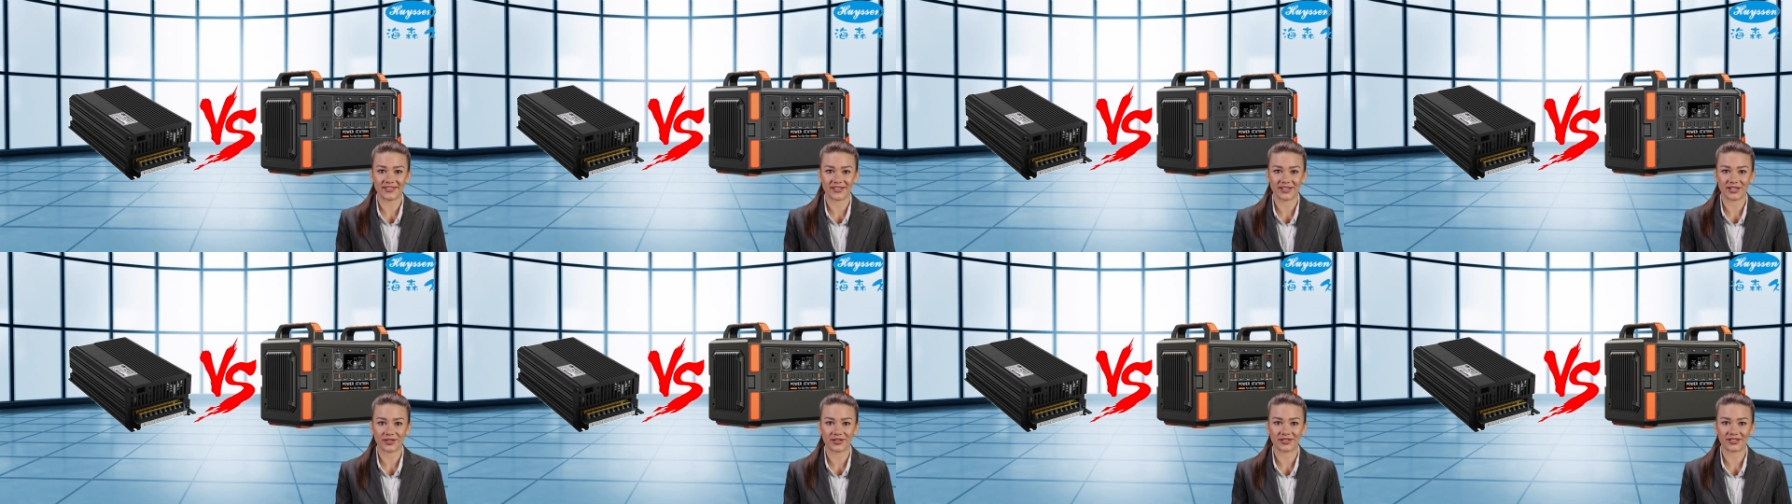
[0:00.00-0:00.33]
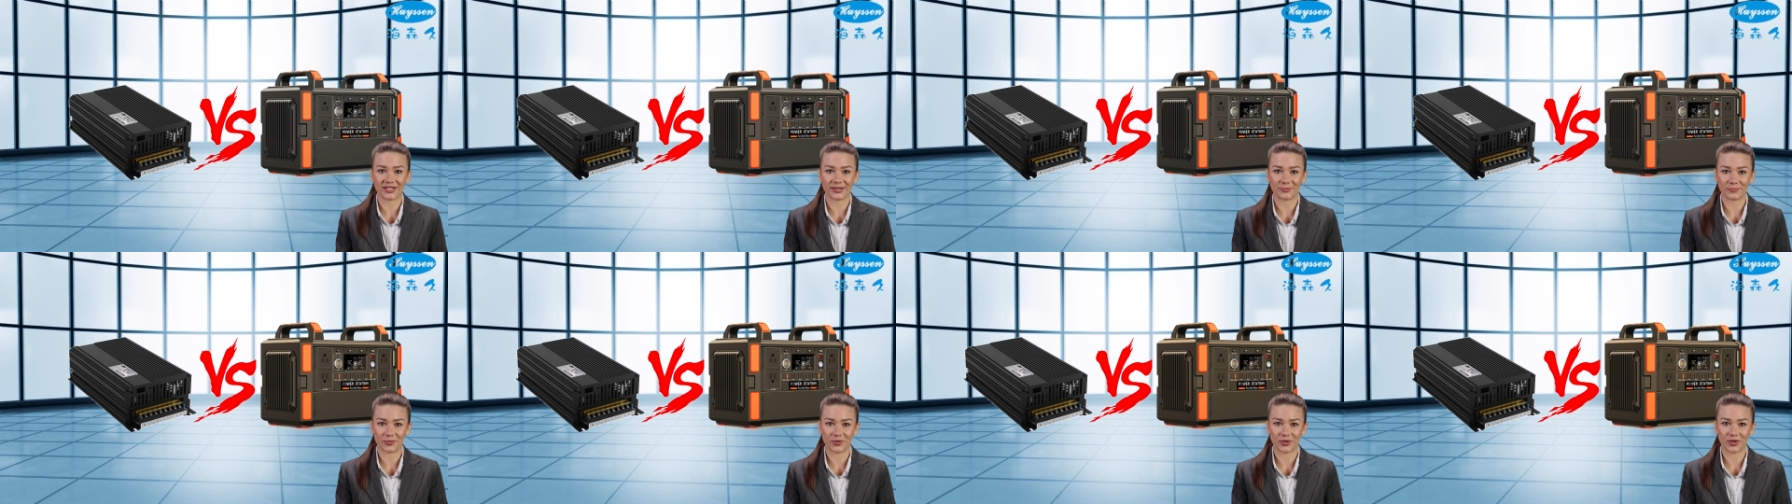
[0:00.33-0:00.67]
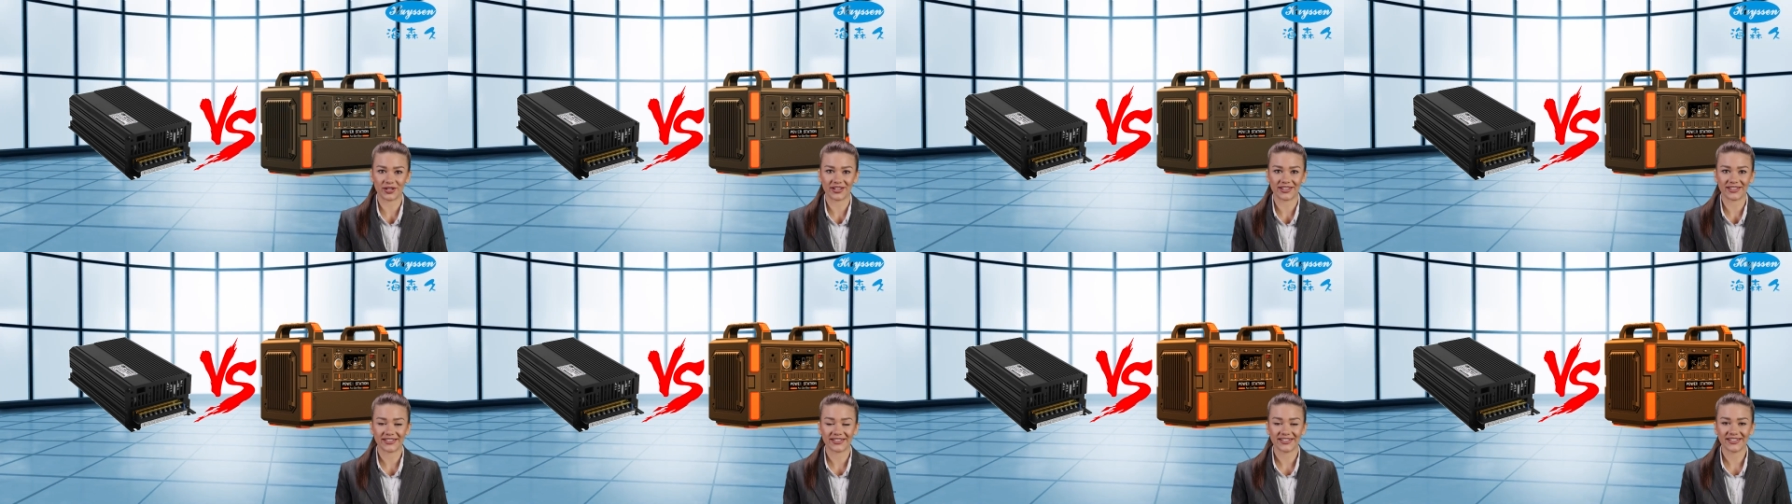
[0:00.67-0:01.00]
so it's
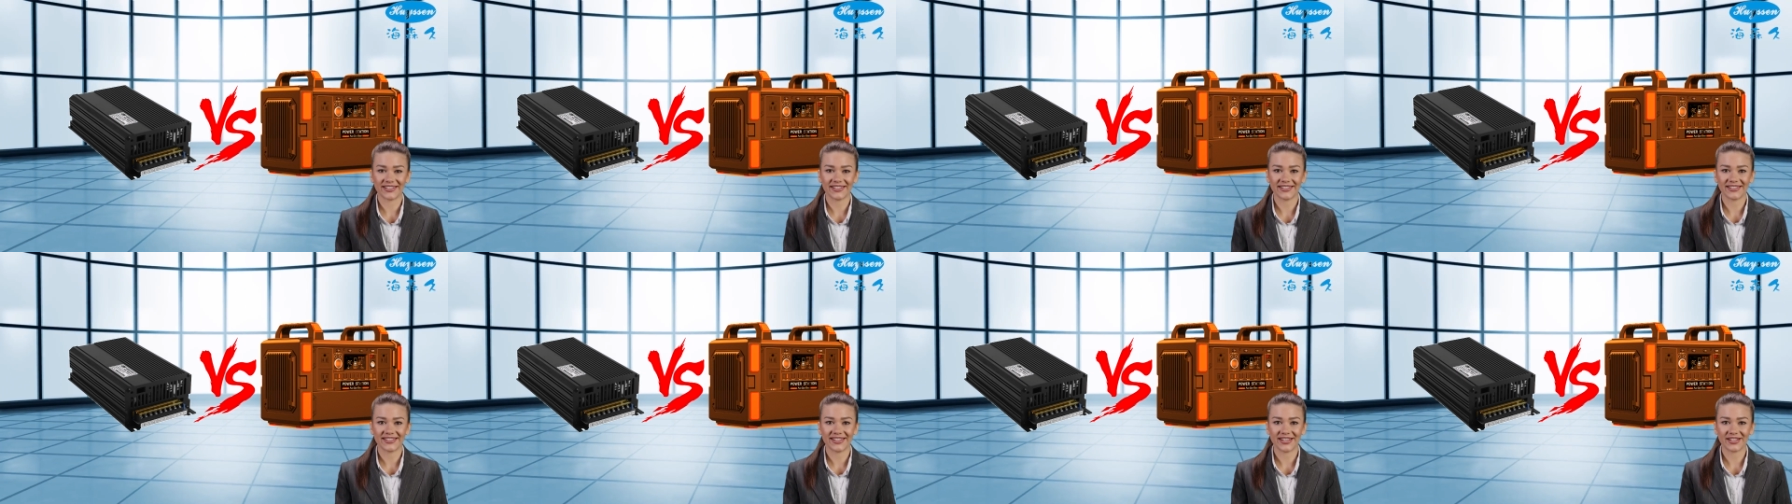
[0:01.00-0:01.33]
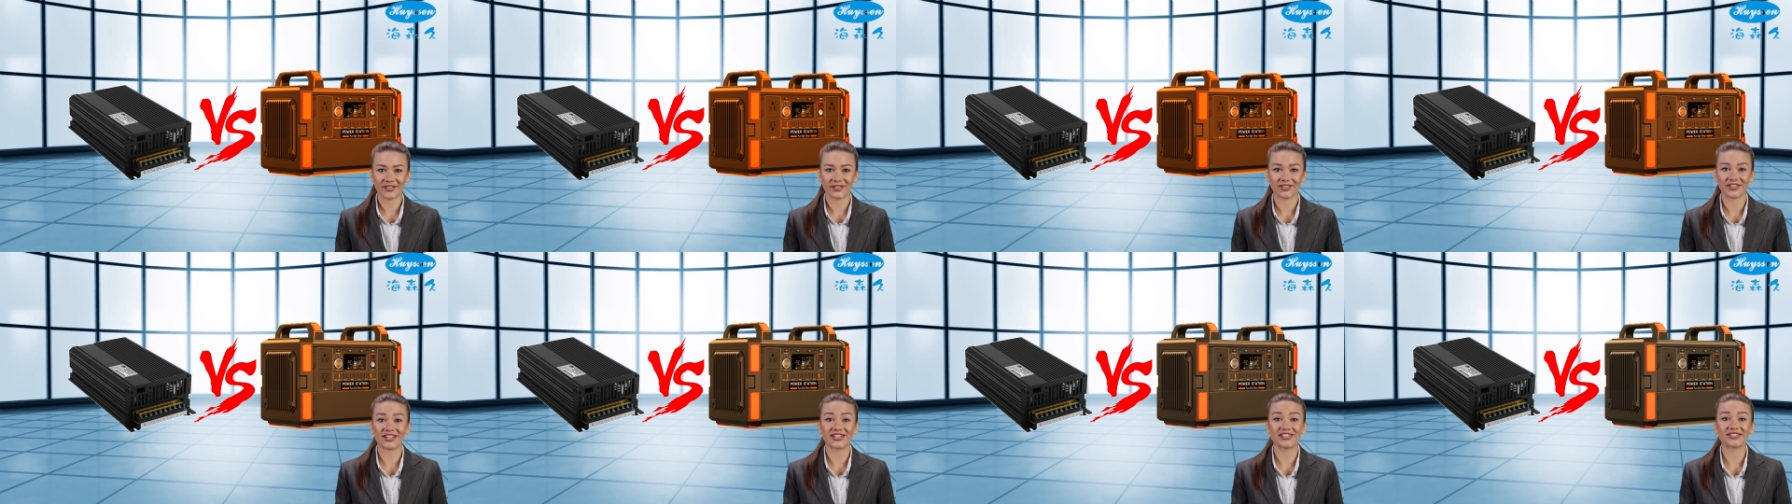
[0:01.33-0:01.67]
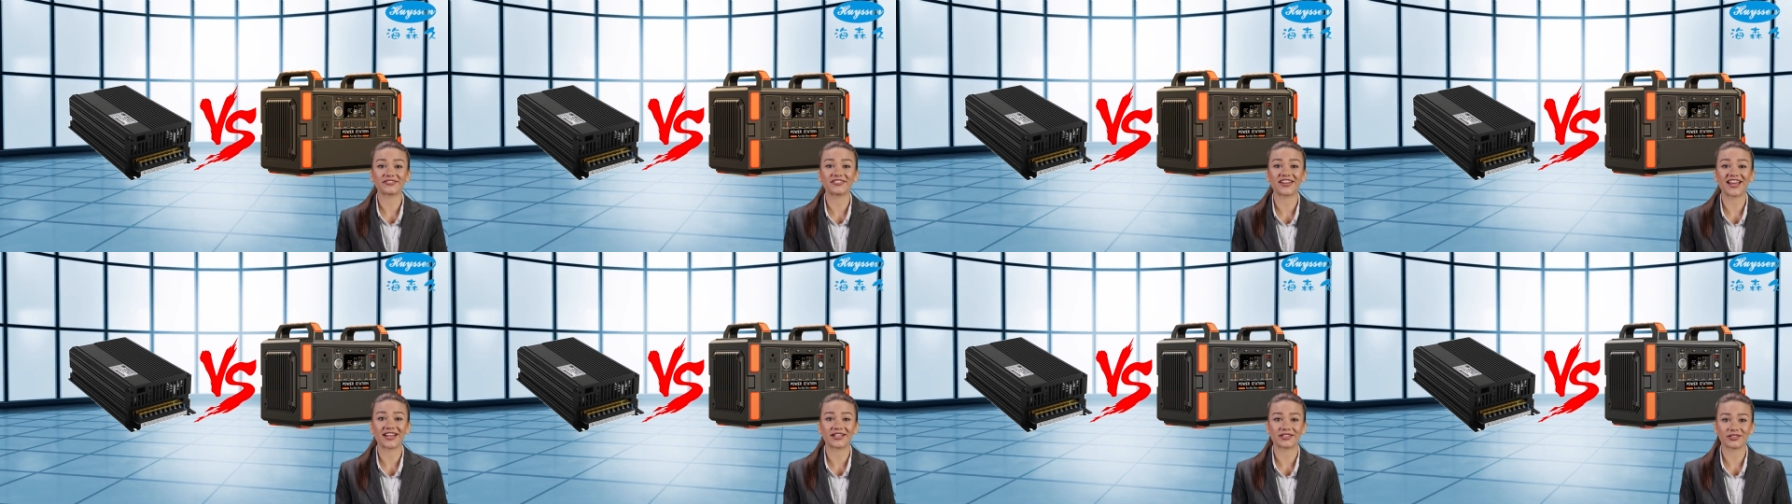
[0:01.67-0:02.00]
important to consider
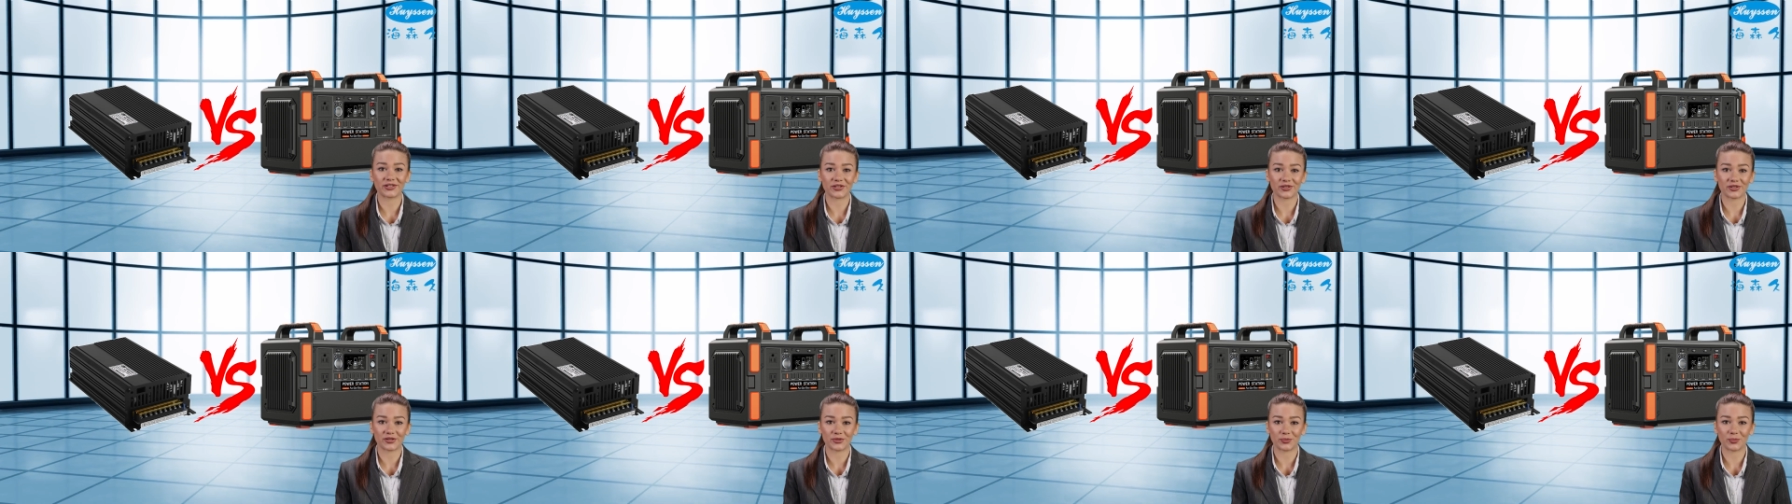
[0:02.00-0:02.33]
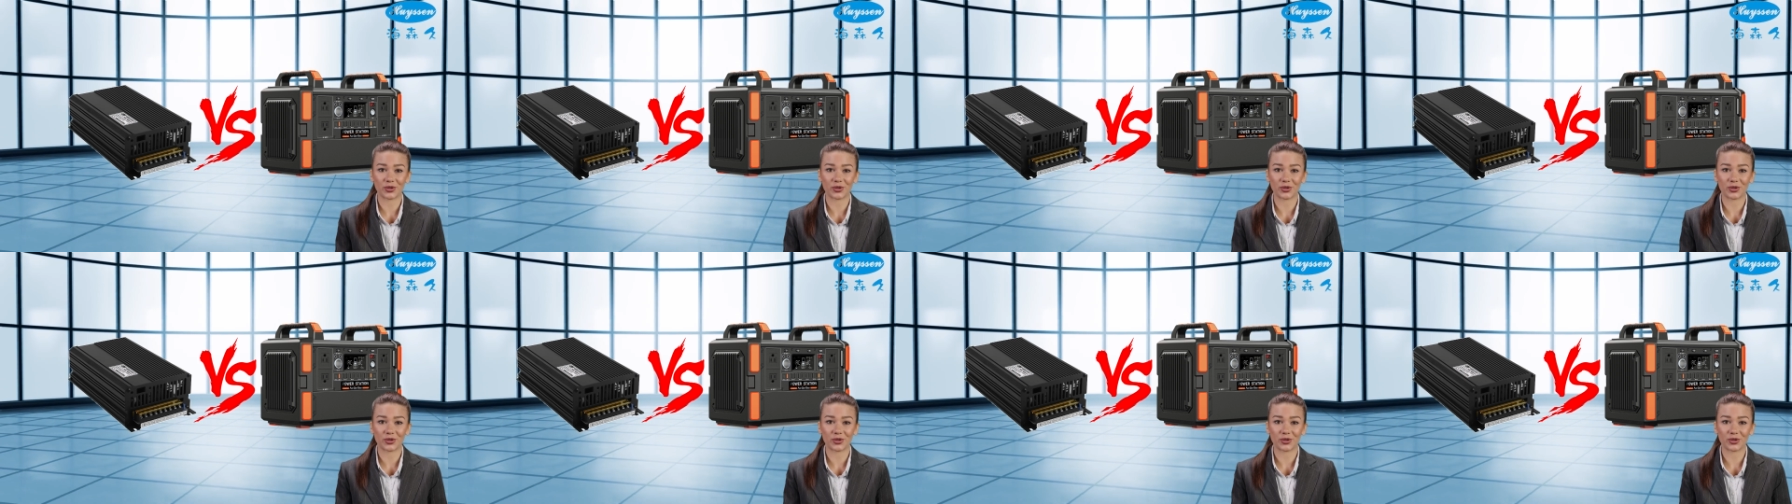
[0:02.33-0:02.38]
these factors